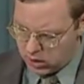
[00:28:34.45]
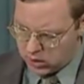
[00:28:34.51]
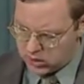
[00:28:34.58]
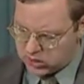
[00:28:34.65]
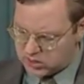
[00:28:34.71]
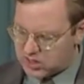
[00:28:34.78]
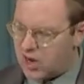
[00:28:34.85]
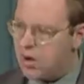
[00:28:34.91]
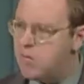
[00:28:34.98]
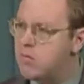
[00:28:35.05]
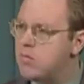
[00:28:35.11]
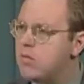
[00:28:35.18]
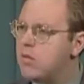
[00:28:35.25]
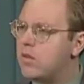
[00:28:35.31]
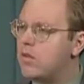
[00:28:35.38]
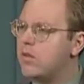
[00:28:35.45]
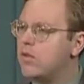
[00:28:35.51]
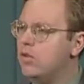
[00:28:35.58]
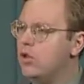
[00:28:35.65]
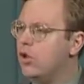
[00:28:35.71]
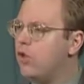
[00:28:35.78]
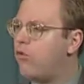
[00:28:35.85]
Some
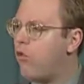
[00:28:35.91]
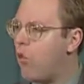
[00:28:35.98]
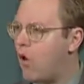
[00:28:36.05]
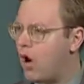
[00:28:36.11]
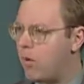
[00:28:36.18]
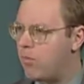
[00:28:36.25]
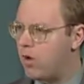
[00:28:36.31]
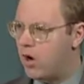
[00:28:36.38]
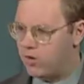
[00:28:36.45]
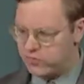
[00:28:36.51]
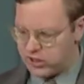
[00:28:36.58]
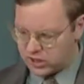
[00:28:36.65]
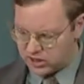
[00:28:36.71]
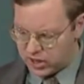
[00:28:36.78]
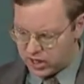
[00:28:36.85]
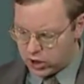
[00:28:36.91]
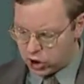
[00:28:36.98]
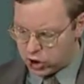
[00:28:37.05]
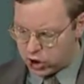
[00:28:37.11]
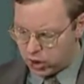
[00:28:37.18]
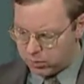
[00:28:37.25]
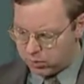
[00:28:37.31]
new form of
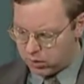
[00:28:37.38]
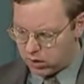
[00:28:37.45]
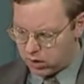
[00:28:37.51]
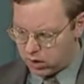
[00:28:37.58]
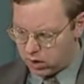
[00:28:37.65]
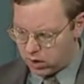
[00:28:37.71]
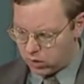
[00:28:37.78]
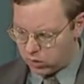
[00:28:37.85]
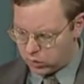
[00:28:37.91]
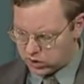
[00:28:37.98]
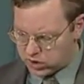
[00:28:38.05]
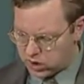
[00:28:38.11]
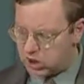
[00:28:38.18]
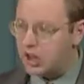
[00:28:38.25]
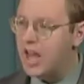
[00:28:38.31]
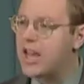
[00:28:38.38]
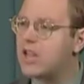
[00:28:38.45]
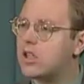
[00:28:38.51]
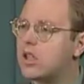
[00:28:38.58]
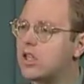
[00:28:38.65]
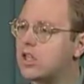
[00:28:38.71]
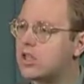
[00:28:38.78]
dictatorship was the
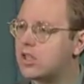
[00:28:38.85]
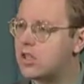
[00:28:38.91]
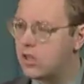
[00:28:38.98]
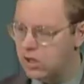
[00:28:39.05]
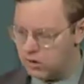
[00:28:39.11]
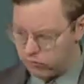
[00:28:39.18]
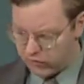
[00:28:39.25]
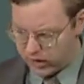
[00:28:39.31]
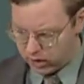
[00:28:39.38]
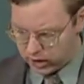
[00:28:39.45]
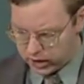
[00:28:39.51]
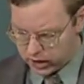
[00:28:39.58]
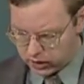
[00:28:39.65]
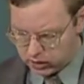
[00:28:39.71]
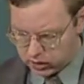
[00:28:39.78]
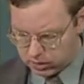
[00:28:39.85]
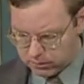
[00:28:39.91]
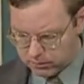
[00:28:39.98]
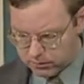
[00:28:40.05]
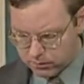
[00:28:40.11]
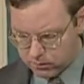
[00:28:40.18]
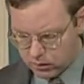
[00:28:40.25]
likeliest variant.
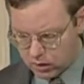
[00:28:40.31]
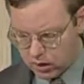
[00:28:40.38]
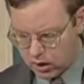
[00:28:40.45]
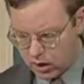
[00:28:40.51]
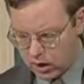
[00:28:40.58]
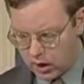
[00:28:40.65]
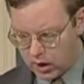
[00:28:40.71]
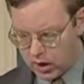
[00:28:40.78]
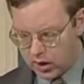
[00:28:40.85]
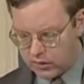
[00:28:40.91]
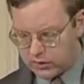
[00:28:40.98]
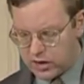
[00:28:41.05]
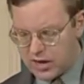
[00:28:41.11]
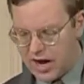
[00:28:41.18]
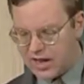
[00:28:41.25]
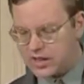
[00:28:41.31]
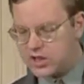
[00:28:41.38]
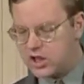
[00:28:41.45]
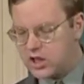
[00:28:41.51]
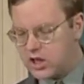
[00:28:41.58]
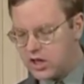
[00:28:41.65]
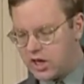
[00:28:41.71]
The
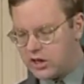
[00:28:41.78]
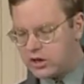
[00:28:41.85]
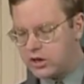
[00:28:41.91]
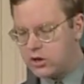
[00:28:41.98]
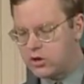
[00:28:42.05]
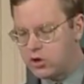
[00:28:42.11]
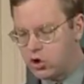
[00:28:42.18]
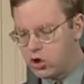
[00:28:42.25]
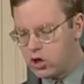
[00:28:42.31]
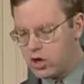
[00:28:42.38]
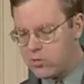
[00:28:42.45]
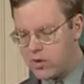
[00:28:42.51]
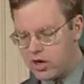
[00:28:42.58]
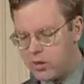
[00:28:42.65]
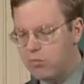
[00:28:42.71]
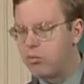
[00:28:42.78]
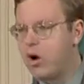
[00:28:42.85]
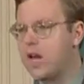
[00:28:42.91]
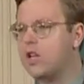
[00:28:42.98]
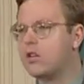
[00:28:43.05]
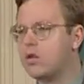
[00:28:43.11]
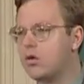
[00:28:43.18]
Nazis in 1930 made a
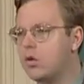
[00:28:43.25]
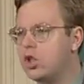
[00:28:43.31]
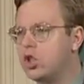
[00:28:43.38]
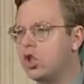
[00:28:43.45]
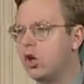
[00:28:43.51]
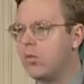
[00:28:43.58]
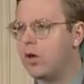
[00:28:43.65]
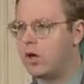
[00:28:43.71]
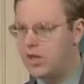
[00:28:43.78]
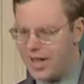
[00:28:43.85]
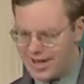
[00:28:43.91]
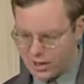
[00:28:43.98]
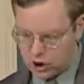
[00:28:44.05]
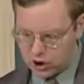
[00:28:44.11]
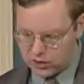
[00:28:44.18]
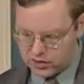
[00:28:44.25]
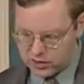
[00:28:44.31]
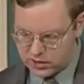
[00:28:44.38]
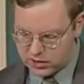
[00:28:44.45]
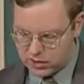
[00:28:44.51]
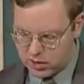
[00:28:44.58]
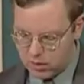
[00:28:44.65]
breakthrough in German
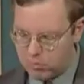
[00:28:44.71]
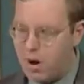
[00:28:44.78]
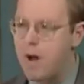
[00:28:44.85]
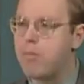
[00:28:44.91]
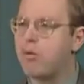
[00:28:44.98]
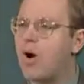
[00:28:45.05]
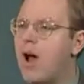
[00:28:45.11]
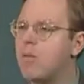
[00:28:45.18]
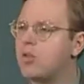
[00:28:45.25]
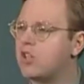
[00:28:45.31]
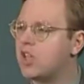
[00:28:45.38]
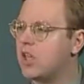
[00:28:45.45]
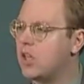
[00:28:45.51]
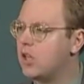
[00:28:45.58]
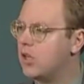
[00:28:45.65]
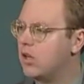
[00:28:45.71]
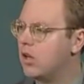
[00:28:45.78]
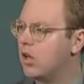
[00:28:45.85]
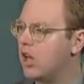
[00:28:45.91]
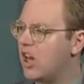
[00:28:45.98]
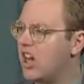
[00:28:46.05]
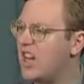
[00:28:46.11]
elections by promising
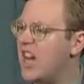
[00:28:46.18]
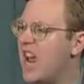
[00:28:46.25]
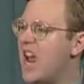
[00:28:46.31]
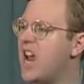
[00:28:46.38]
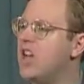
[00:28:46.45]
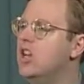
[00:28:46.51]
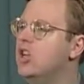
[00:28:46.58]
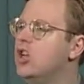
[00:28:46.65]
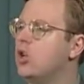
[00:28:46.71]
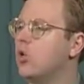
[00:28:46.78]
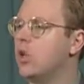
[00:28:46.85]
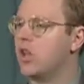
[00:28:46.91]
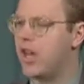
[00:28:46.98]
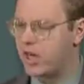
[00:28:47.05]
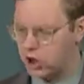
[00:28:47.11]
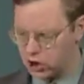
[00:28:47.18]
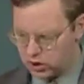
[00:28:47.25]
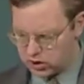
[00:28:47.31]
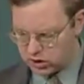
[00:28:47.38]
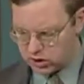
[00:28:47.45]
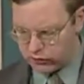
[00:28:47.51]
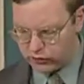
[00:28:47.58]
an end to
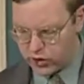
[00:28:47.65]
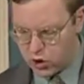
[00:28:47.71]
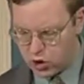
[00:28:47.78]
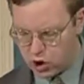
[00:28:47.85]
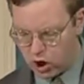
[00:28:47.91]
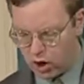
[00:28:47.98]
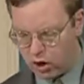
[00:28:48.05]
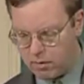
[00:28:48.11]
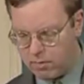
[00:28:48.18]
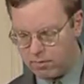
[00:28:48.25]
elections in the future.